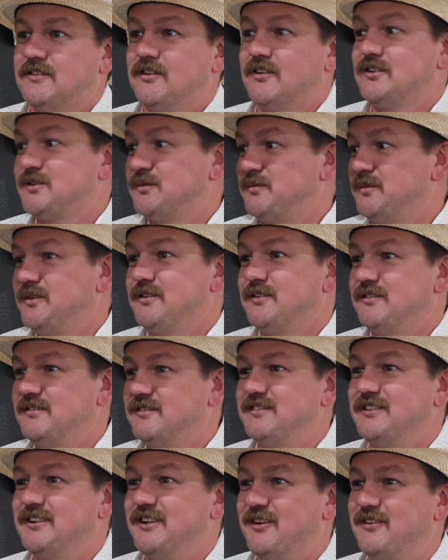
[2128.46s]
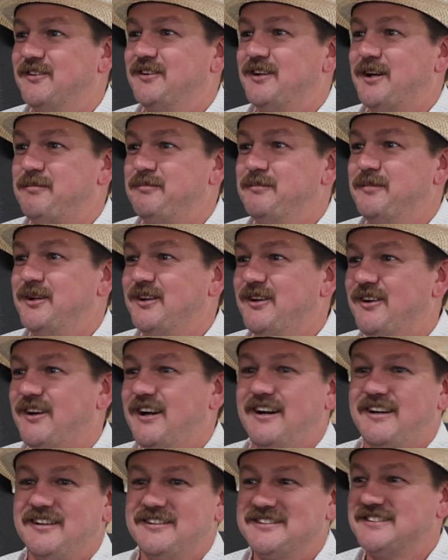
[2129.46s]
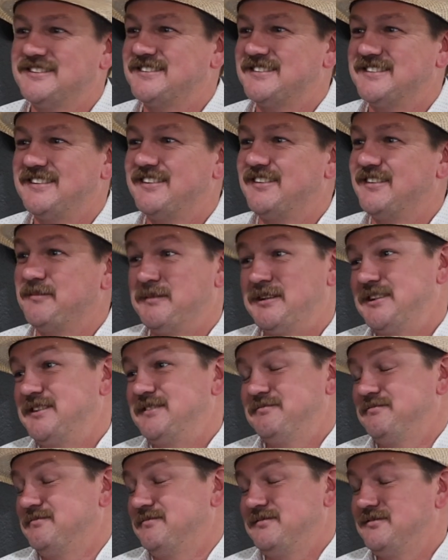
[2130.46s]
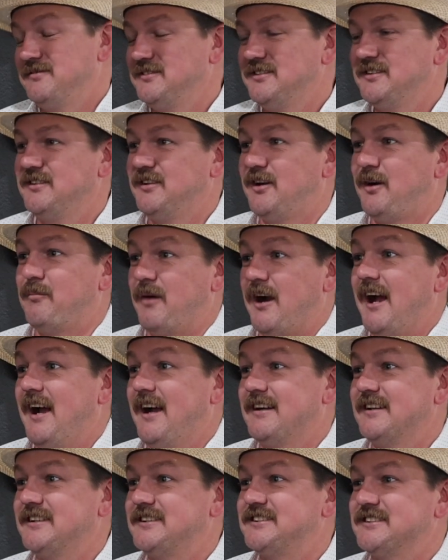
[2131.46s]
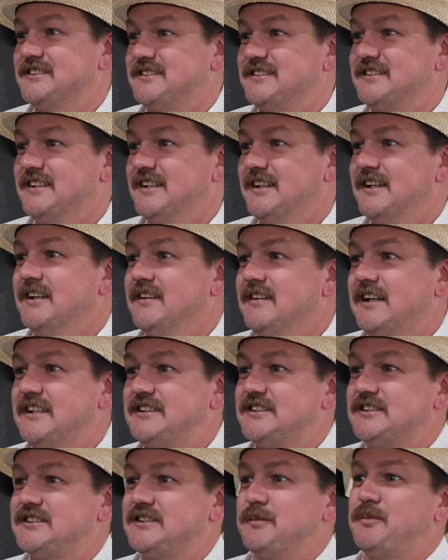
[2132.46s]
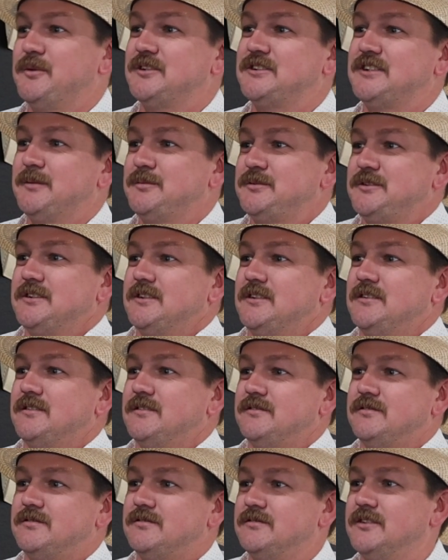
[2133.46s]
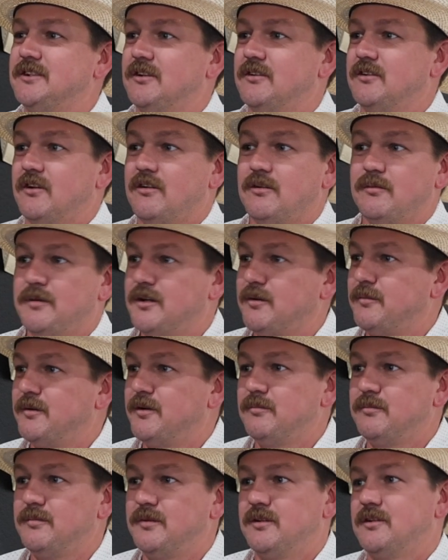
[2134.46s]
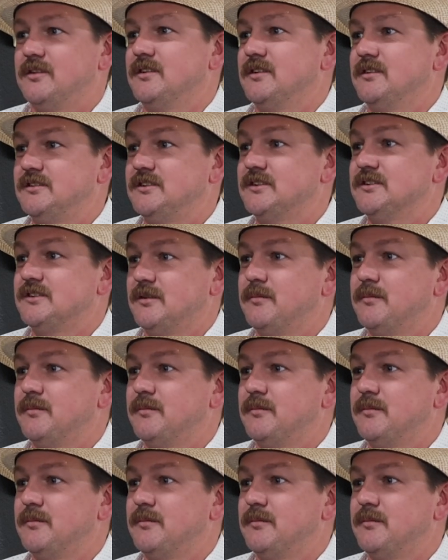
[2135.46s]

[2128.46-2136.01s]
We're also building, a couple $1 million houses, and but not bragging. It's just that's just the perception of, y'all are a metal building builder to